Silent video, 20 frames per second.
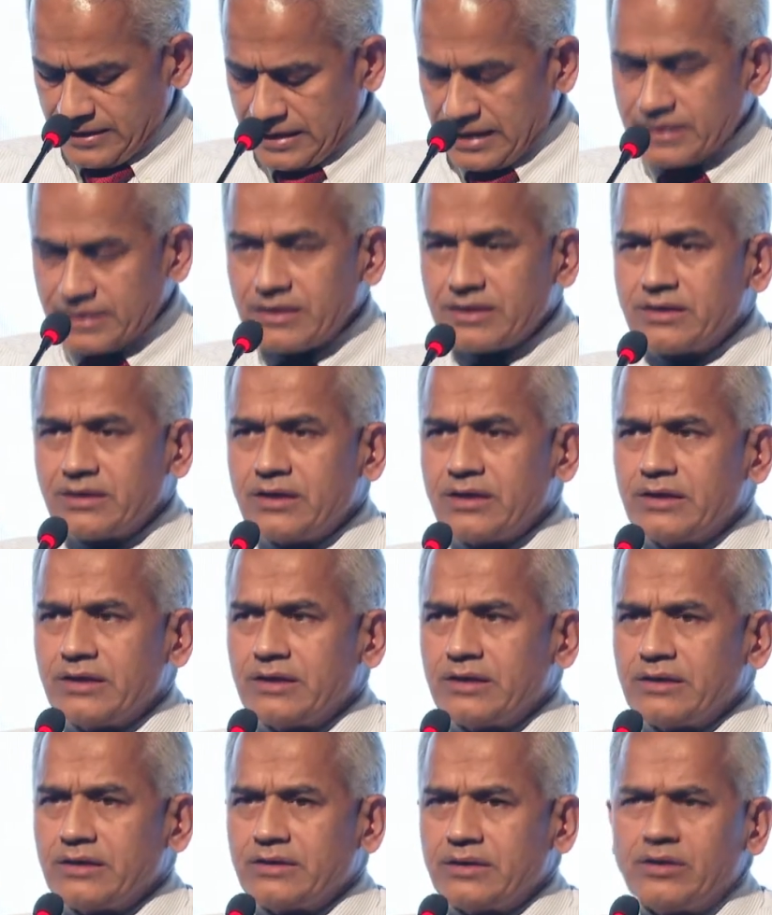and then
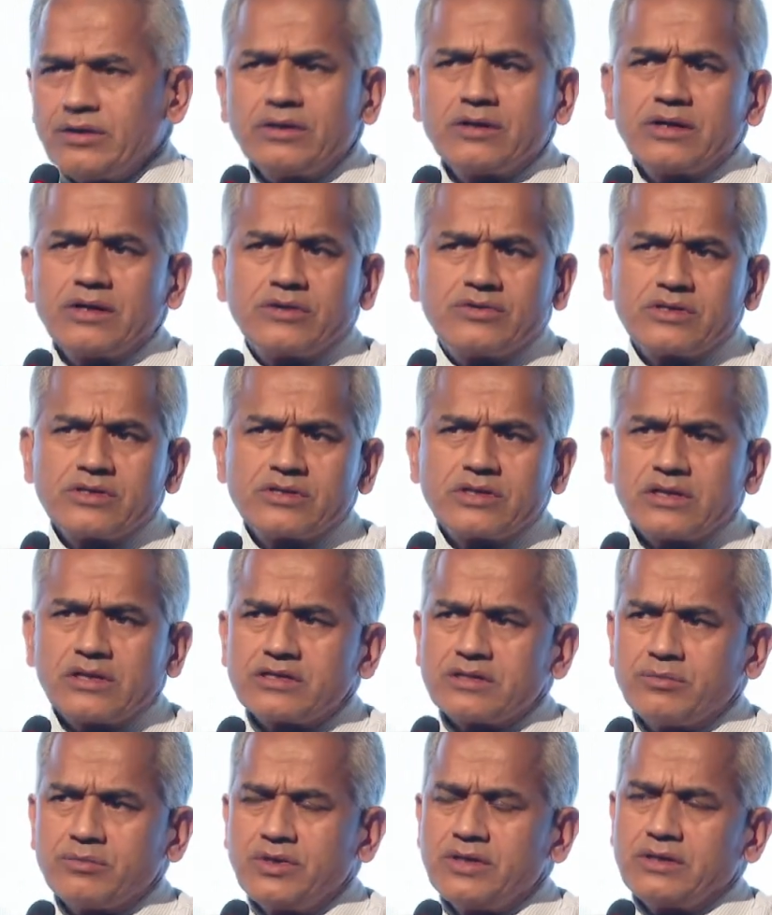they don't get
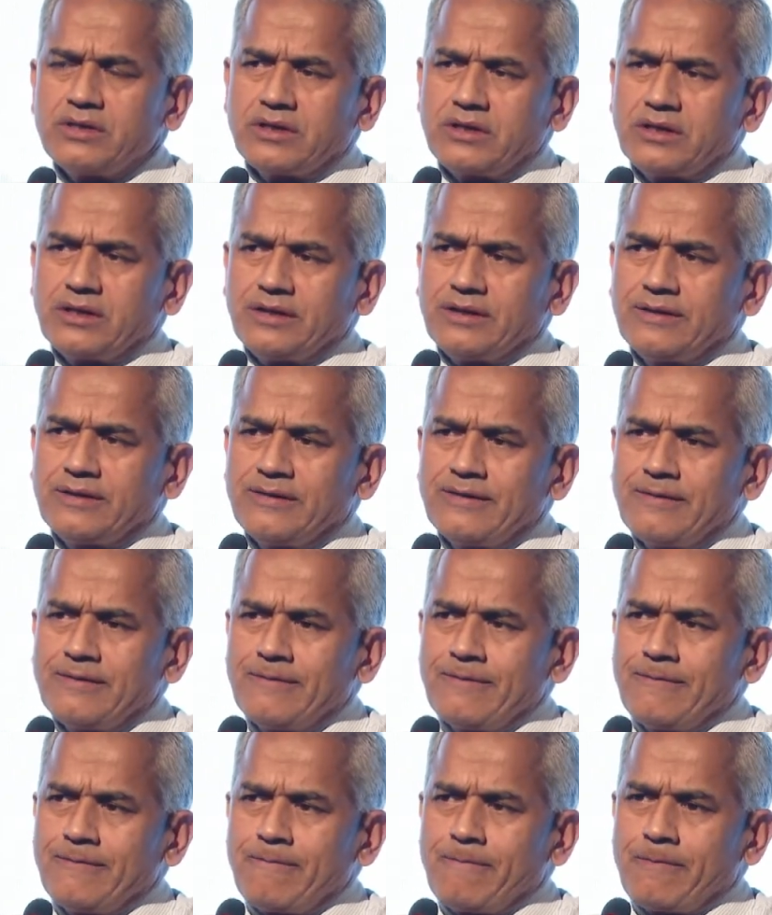results immediately.
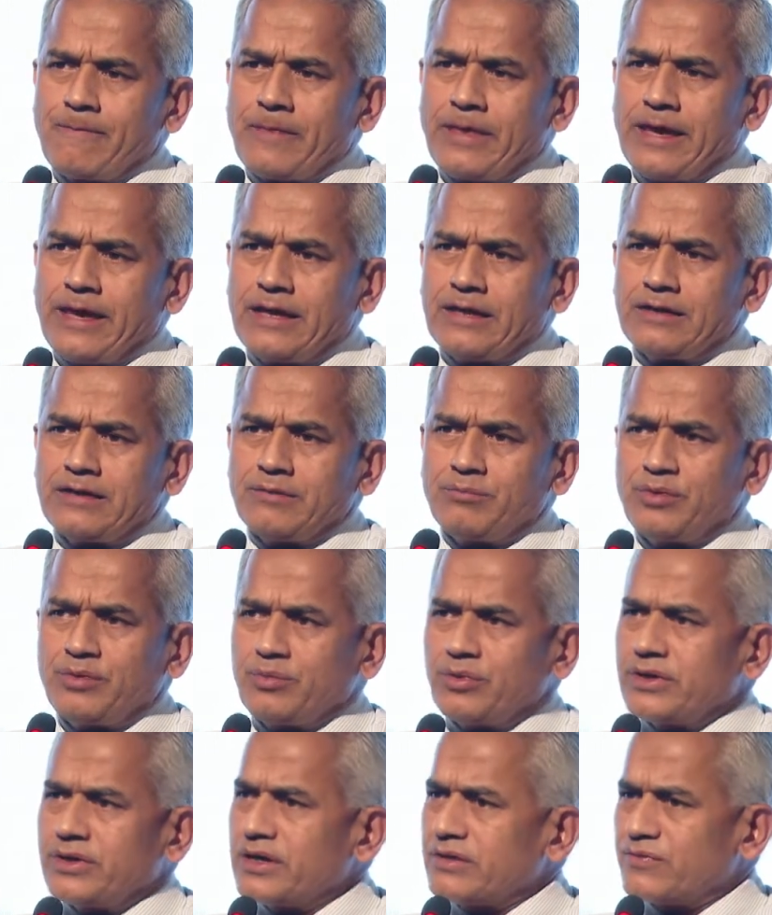And
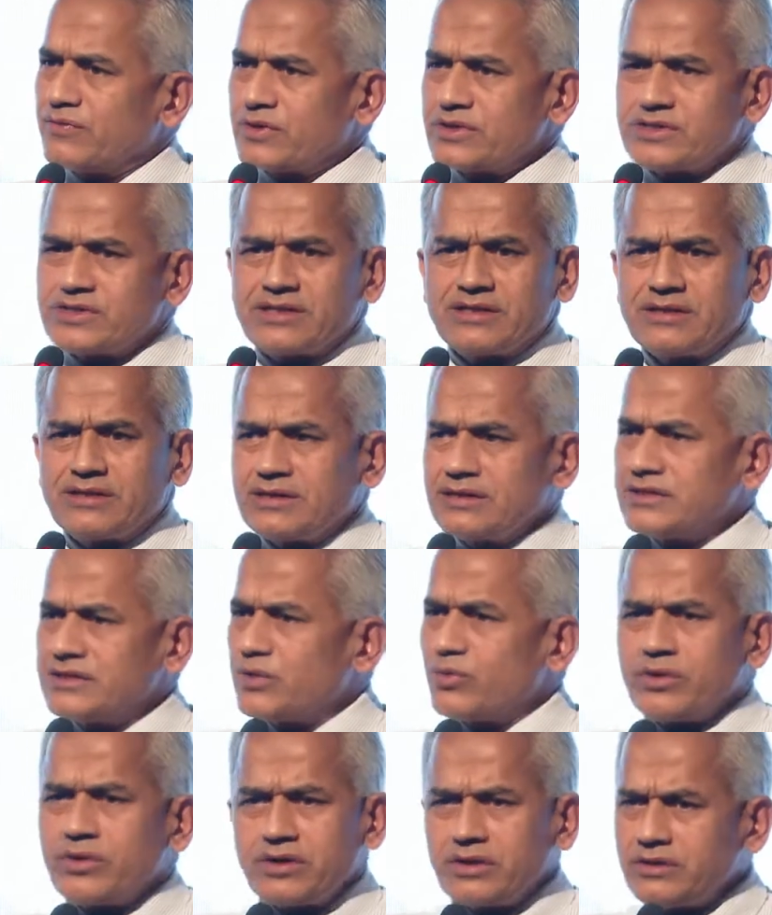people get frustrated and
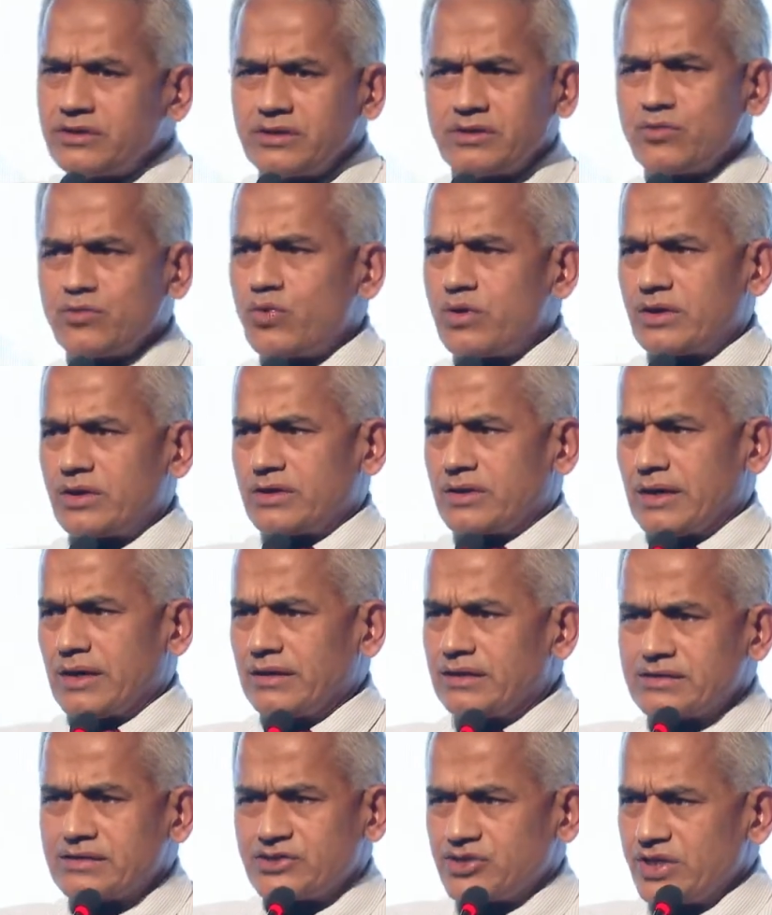say, well, it didn't work,
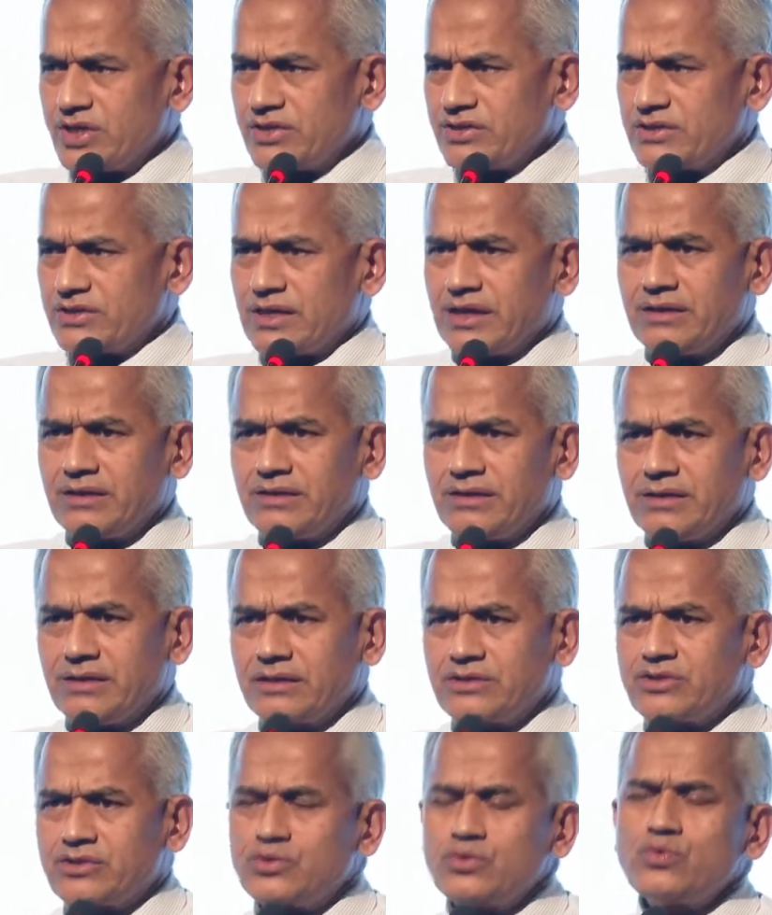let's change. And
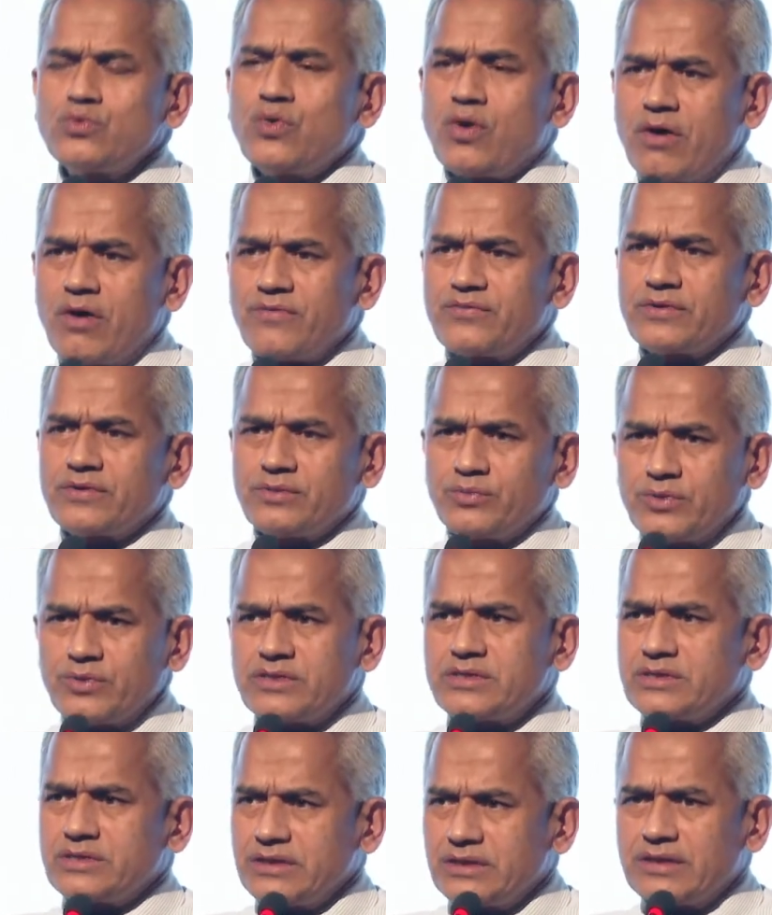it's too often we
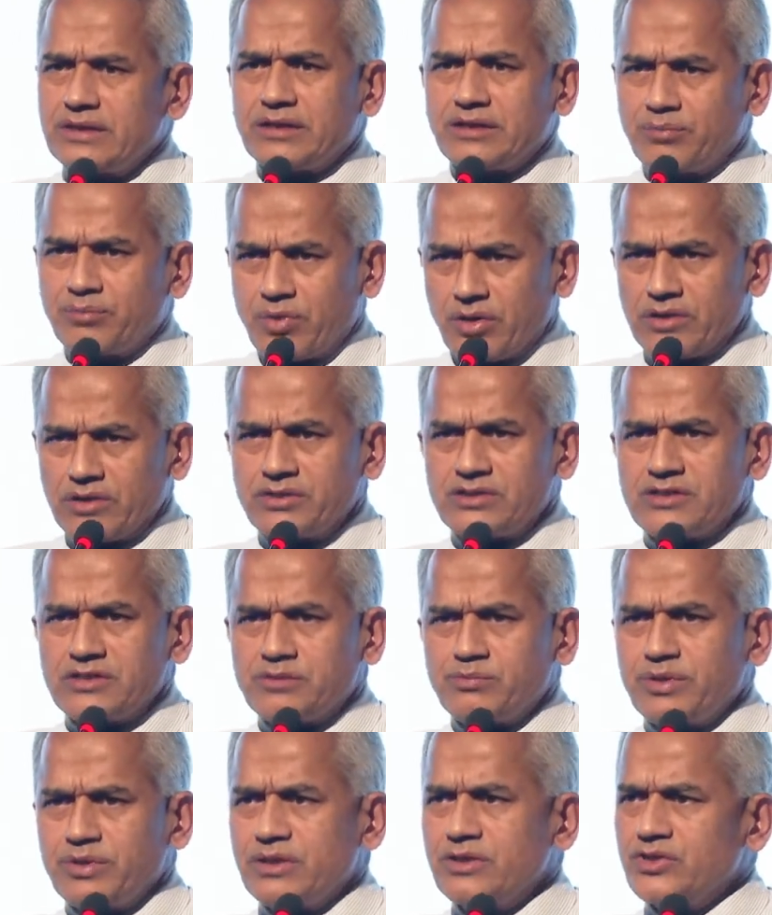see that the policy
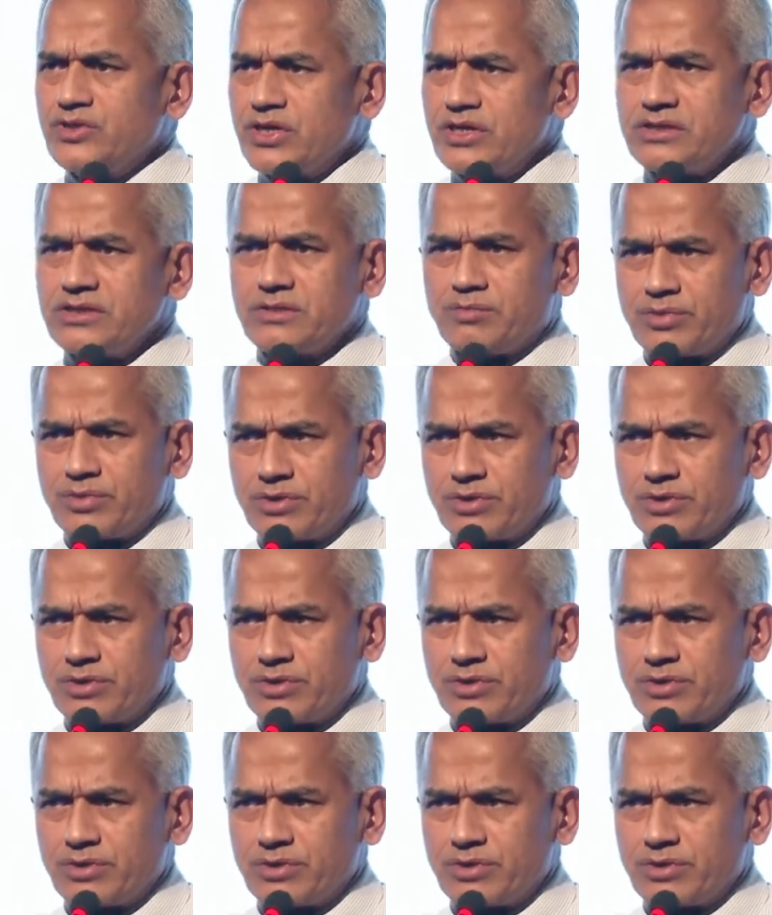is being changed, the